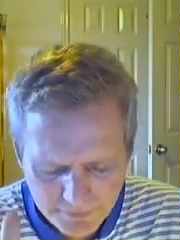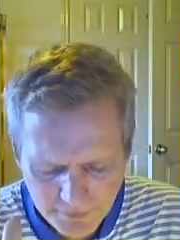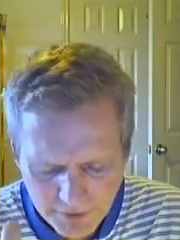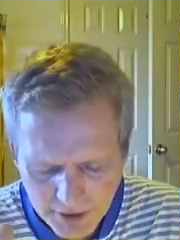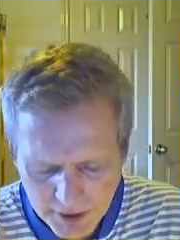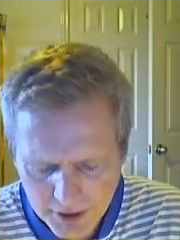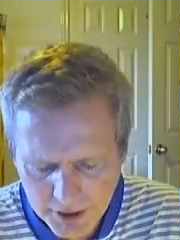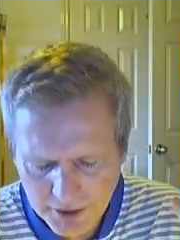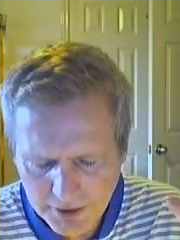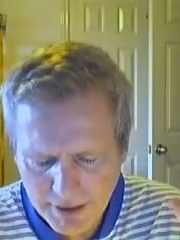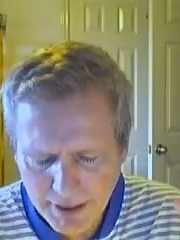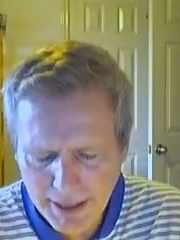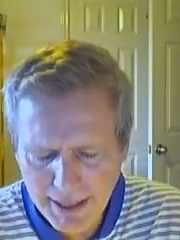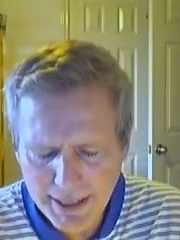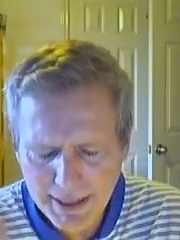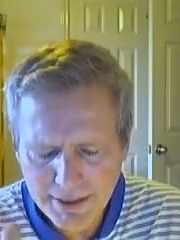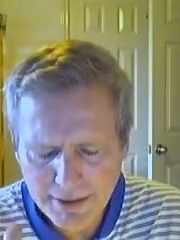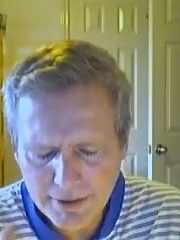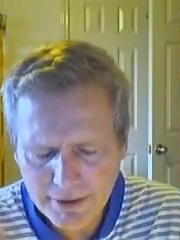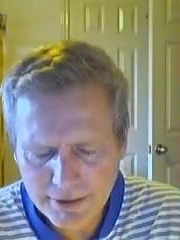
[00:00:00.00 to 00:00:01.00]
fear,
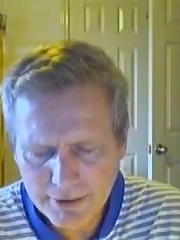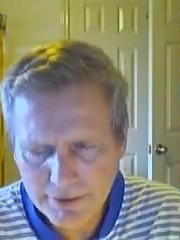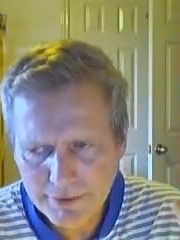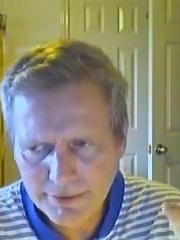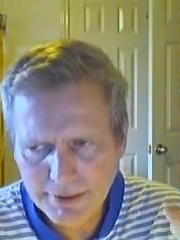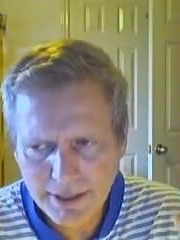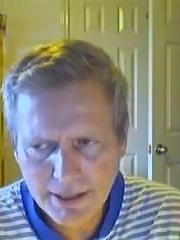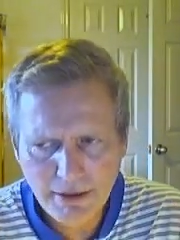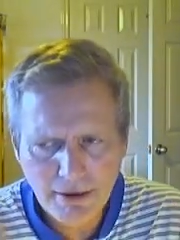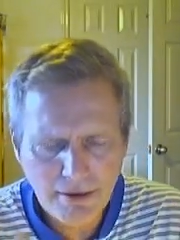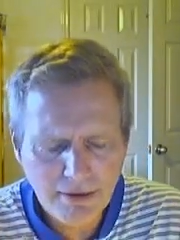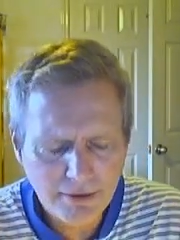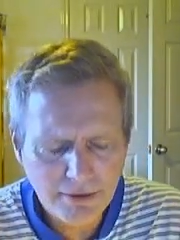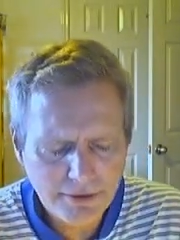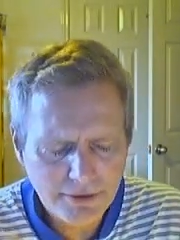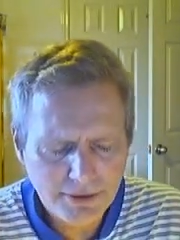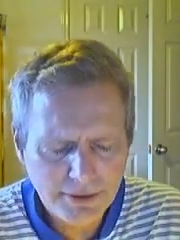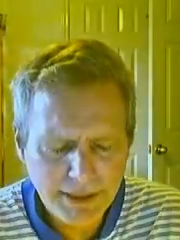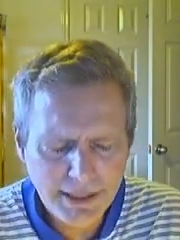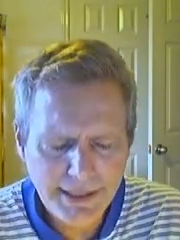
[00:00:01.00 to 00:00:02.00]
anger, they
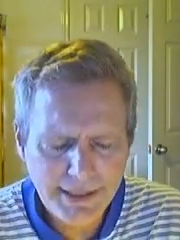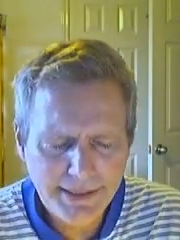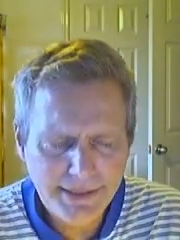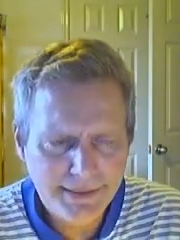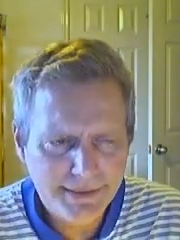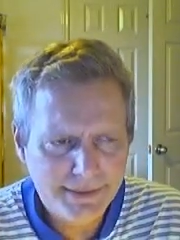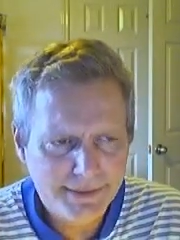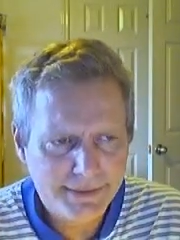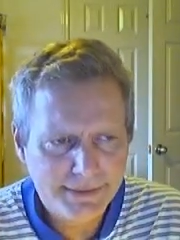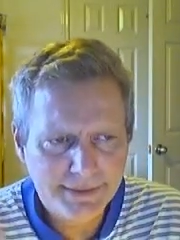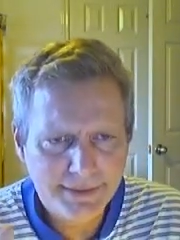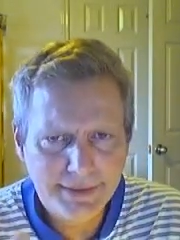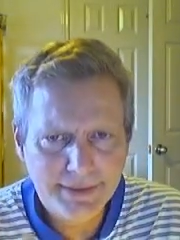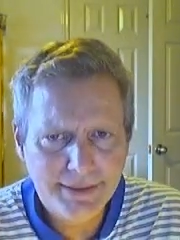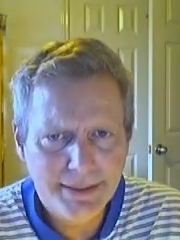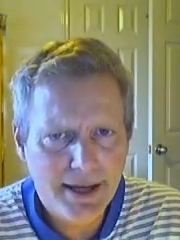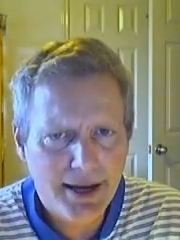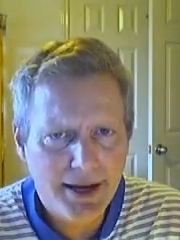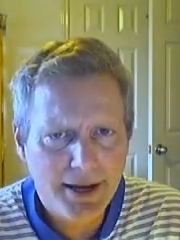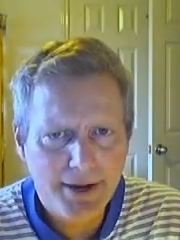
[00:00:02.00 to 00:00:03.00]
alternate.
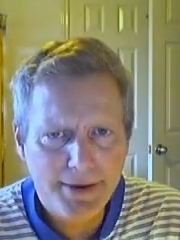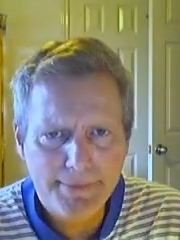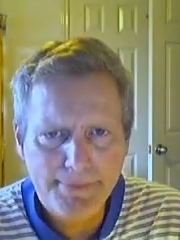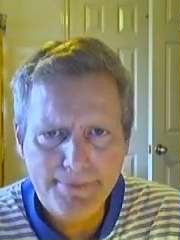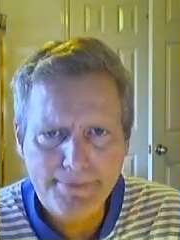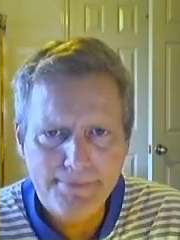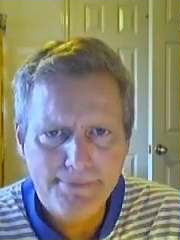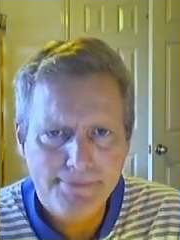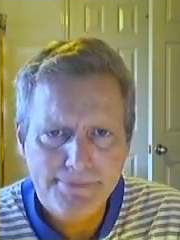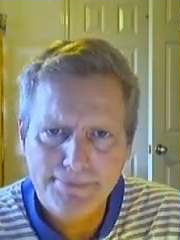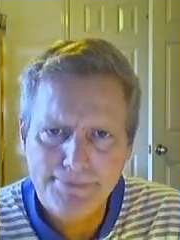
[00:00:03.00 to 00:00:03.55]
Um,